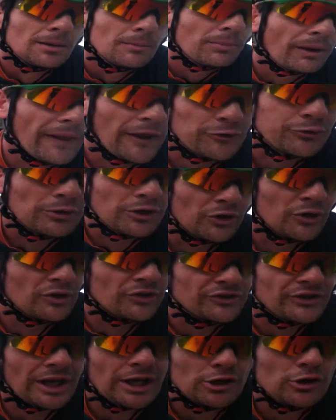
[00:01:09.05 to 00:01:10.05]
But that's what I do
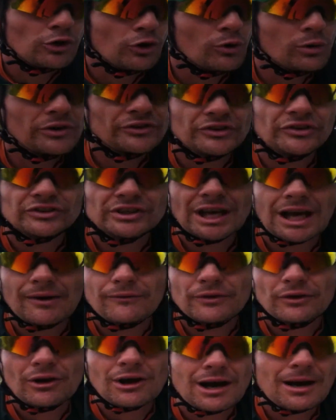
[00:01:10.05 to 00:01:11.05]
to stay cool, is just
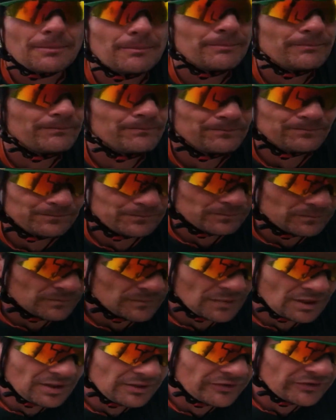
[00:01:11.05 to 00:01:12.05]
cover up,
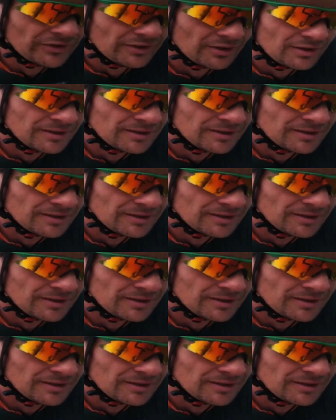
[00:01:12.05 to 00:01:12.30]
because,